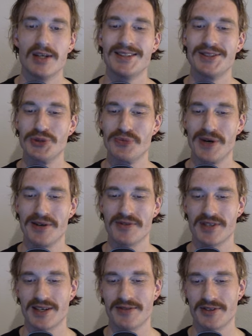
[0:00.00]
2 months
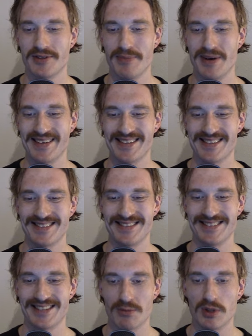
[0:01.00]
after the partial
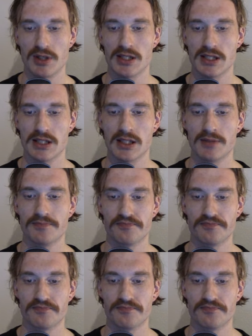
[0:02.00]
demolition,